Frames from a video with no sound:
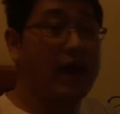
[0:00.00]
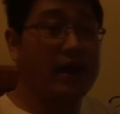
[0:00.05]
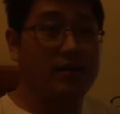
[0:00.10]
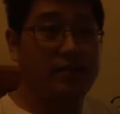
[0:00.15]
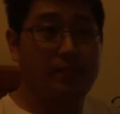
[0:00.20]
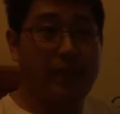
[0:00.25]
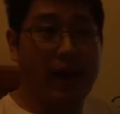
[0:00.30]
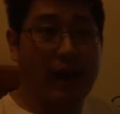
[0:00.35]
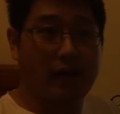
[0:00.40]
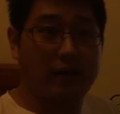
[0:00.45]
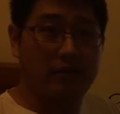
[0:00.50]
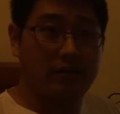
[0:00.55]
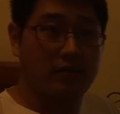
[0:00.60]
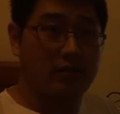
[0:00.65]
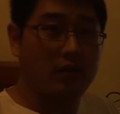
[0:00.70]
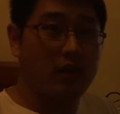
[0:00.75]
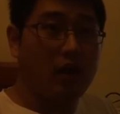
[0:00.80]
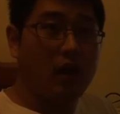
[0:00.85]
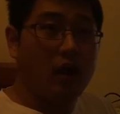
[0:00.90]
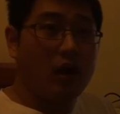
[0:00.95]

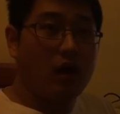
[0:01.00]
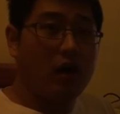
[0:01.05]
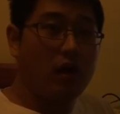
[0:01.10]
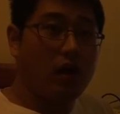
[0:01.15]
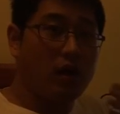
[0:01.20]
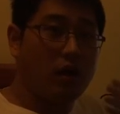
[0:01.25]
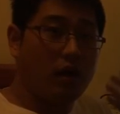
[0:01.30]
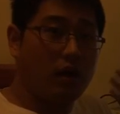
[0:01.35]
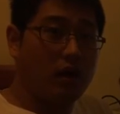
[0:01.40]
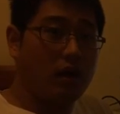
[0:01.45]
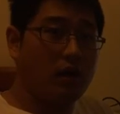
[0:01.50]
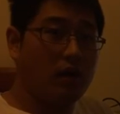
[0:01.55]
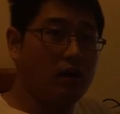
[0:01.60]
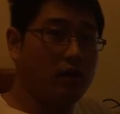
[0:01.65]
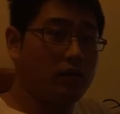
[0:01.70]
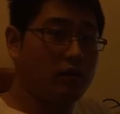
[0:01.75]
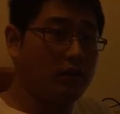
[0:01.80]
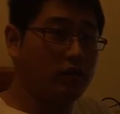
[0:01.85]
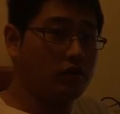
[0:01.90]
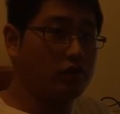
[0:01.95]
aspects:
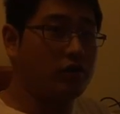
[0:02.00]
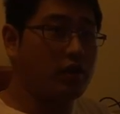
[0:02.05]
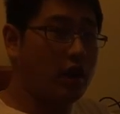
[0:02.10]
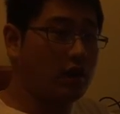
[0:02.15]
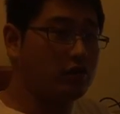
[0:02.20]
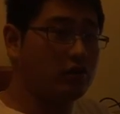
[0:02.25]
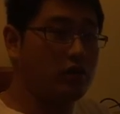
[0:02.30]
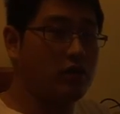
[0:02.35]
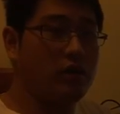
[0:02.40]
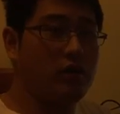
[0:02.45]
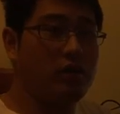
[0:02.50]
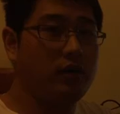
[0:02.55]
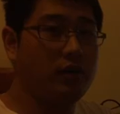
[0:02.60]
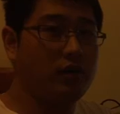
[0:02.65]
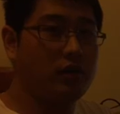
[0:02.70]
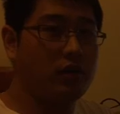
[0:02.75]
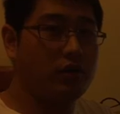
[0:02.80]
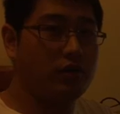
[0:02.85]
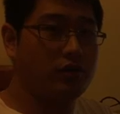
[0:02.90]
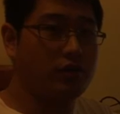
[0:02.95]
introduction,
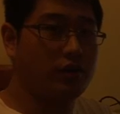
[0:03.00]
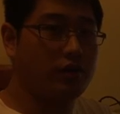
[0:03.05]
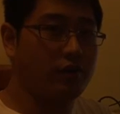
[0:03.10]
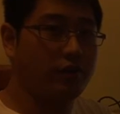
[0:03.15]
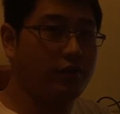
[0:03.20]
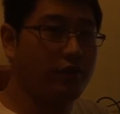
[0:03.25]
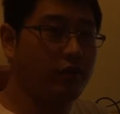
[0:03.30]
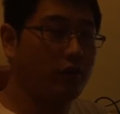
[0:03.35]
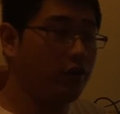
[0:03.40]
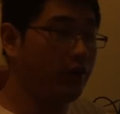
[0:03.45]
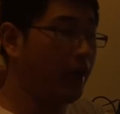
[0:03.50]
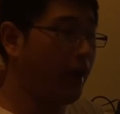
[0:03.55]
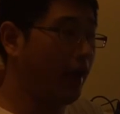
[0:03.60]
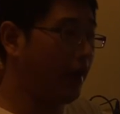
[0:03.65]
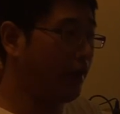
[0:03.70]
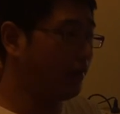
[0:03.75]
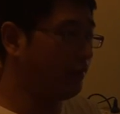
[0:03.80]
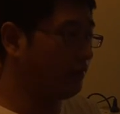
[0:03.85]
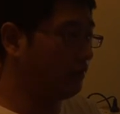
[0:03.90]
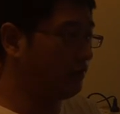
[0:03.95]
literature review,
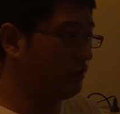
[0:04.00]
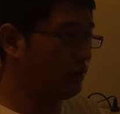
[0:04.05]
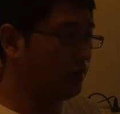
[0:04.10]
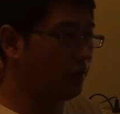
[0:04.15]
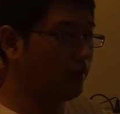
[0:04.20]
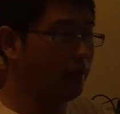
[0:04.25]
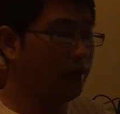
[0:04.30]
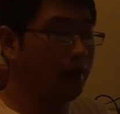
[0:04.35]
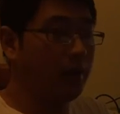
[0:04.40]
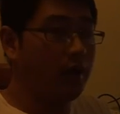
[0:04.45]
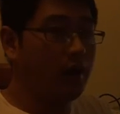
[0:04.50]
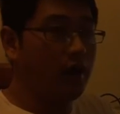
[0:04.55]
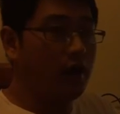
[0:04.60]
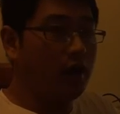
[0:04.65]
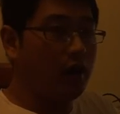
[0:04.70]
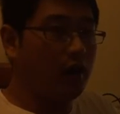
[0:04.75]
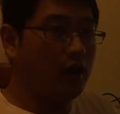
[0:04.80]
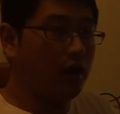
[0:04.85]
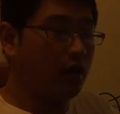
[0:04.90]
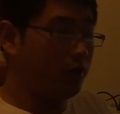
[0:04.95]
and
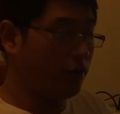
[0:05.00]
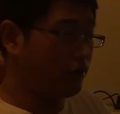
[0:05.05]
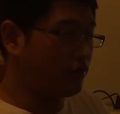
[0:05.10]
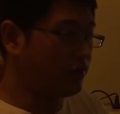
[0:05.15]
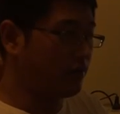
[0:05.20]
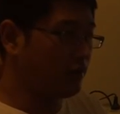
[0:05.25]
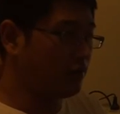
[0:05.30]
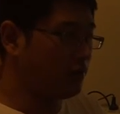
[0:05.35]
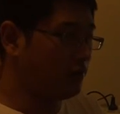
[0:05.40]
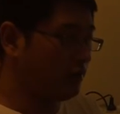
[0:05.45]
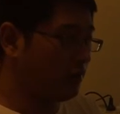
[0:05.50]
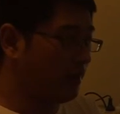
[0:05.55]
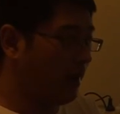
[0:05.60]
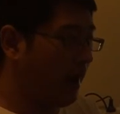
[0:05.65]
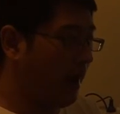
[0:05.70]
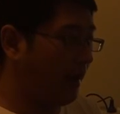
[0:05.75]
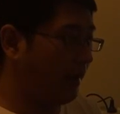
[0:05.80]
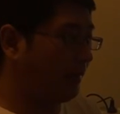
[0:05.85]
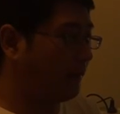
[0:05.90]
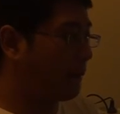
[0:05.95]
research
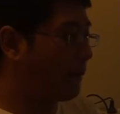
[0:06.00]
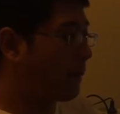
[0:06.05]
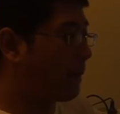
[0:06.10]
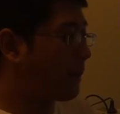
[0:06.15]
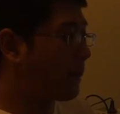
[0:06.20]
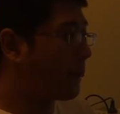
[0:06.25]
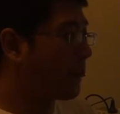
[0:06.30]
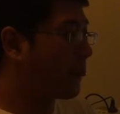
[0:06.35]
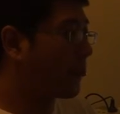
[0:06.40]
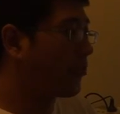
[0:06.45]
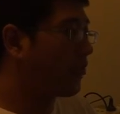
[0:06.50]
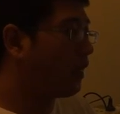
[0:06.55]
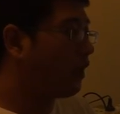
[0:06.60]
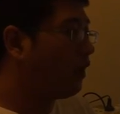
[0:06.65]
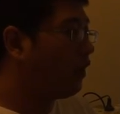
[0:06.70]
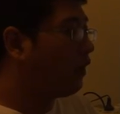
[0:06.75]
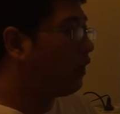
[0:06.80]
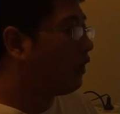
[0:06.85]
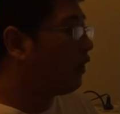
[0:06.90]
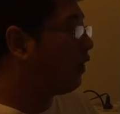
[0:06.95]
design.
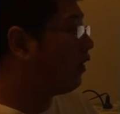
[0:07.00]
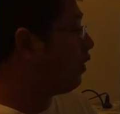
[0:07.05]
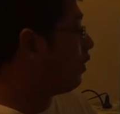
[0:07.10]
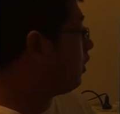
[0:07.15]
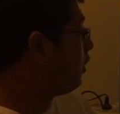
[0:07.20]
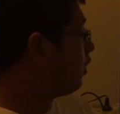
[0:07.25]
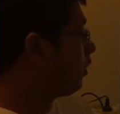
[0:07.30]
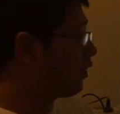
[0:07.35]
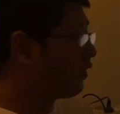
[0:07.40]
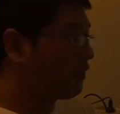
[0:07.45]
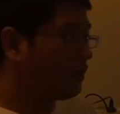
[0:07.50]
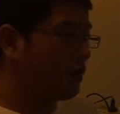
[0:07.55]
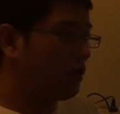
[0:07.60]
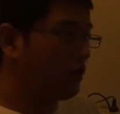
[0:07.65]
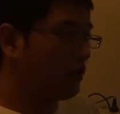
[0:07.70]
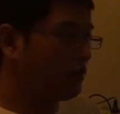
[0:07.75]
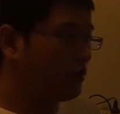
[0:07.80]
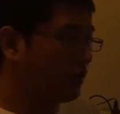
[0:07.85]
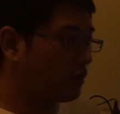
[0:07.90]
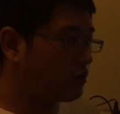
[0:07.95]
In
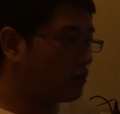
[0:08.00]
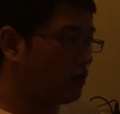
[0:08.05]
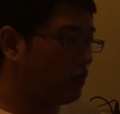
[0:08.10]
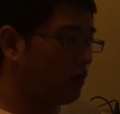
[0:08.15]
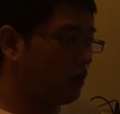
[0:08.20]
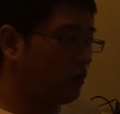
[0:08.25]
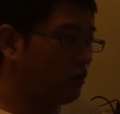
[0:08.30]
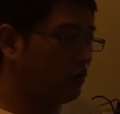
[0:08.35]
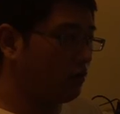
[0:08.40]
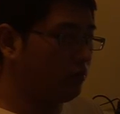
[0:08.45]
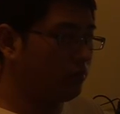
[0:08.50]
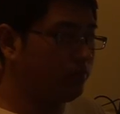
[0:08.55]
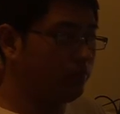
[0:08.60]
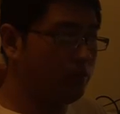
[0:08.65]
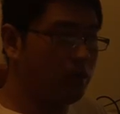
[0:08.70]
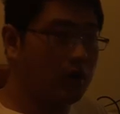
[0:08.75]
the section of